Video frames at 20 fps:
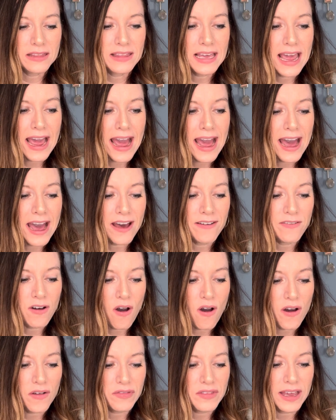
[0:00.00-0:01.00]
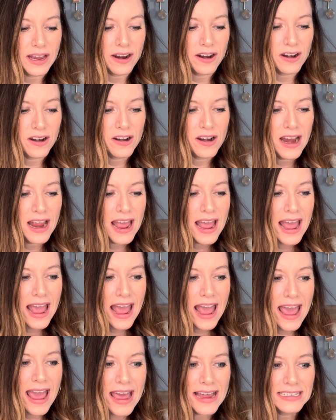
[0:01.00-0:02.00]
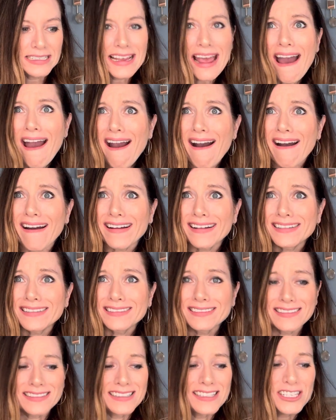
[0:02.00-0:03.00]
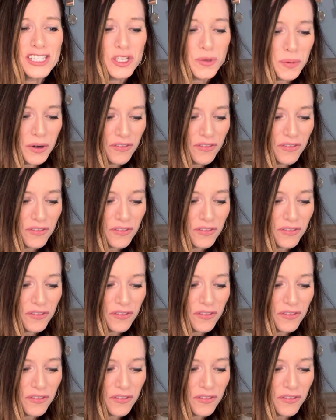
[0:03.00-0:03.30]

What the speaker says: they have on there. And yeah, super